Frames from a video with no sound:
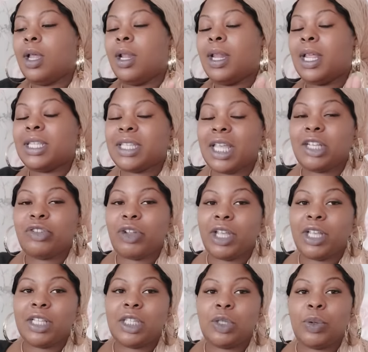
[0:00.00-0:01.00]
let's get
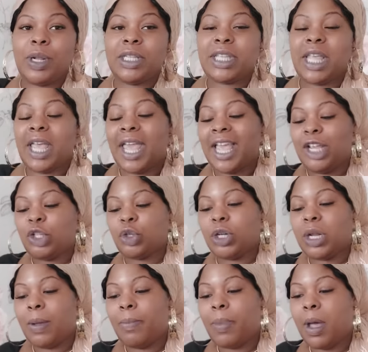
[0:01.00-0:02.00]
straight into it. Let's get an angel
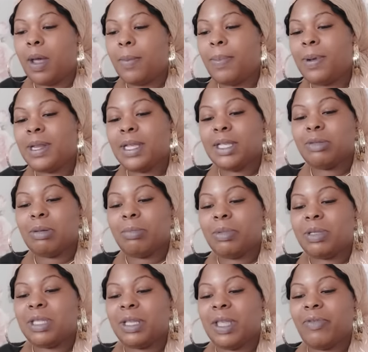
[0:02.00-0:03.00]
number. Please
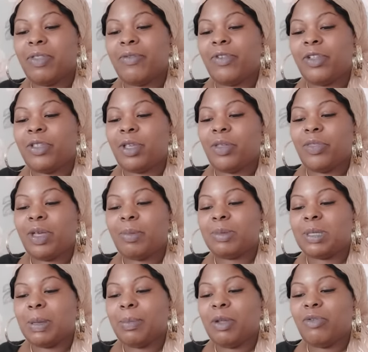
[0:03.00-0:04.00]
remember to give the video a
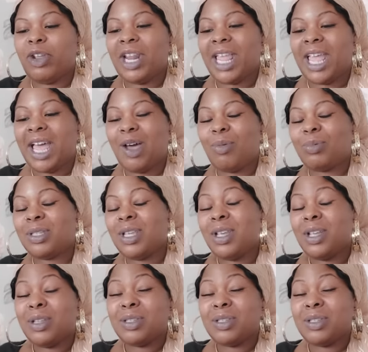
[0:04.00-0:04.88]
thumbs up, it really helps.